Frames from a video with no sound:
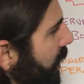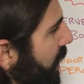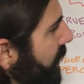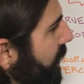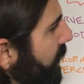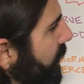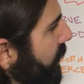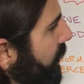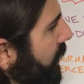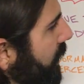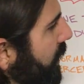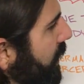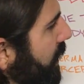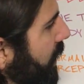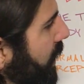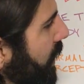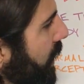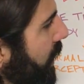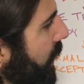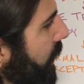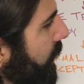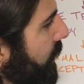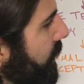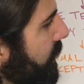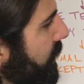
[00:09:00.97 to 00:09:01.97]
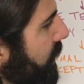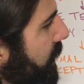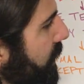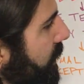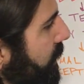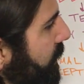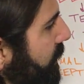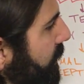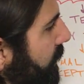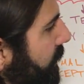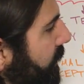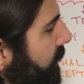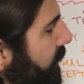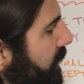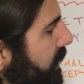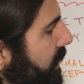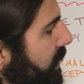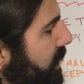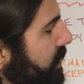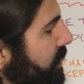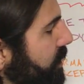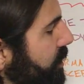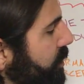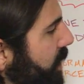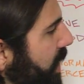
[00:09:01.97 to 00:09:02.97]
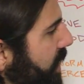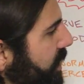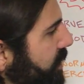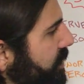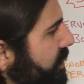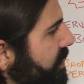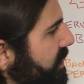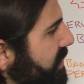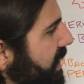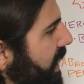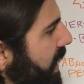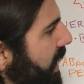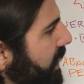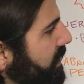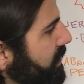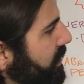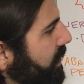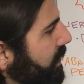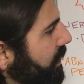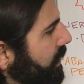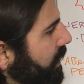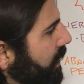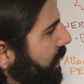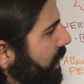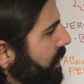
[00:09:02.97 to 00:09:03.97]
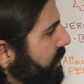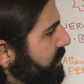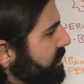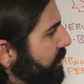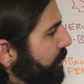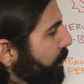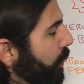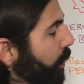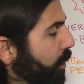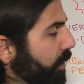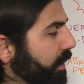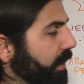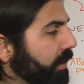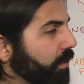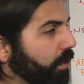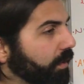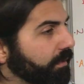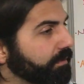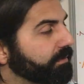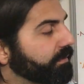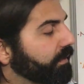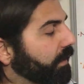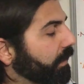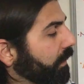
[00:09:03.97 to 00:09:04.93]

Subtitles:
with the structures that are supported or